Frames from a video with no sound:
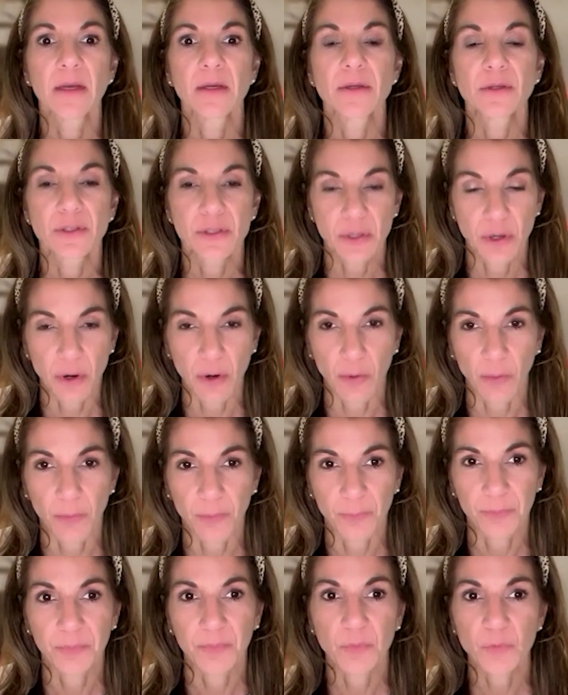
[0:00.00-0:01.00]
So,
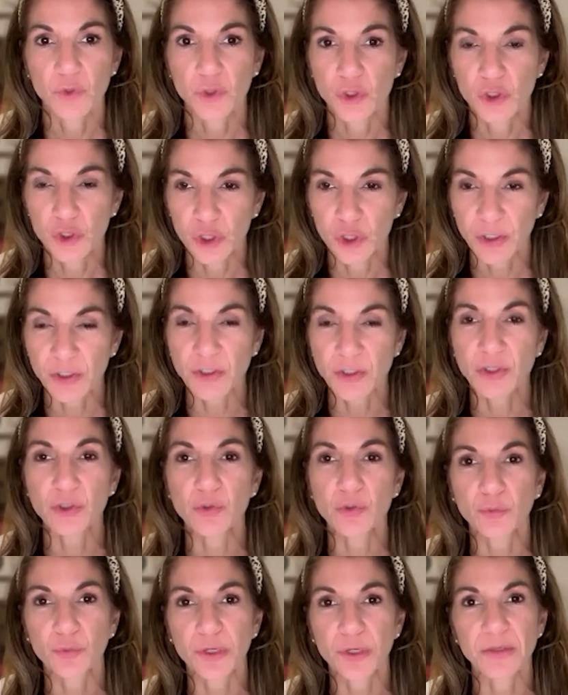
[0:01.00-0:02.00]
just
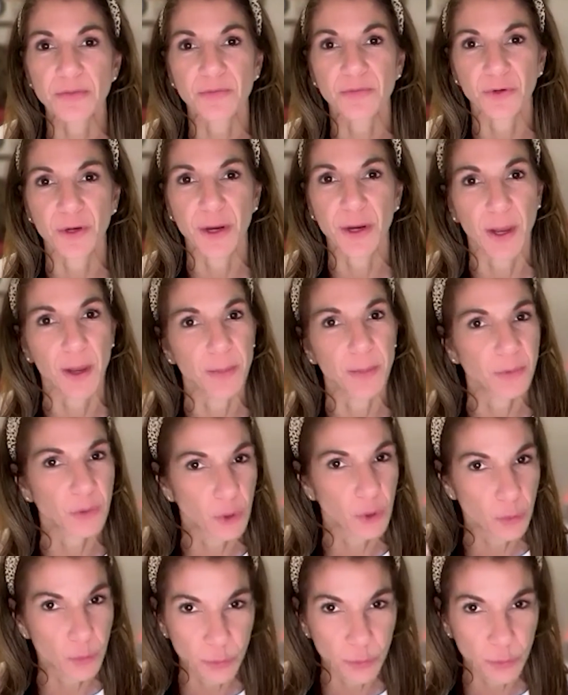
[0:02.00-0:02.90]
to reframe, to